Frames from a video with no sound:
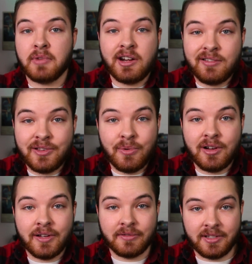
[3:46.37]
I don't know you well
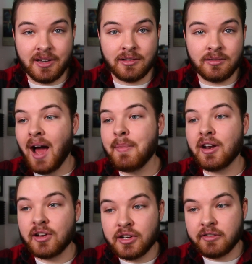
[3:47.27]
enough to tell. Now, I'm not
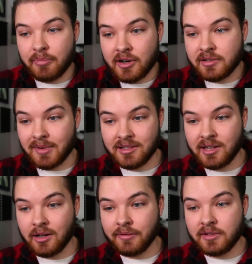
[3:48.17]
a good enough person
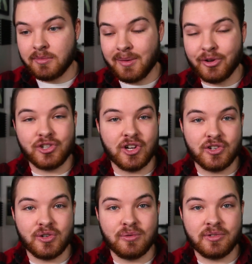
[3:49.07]
myself to be able to
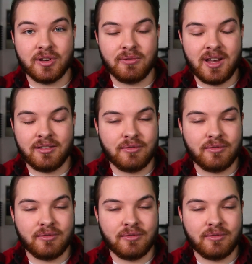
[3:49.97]
judge you, so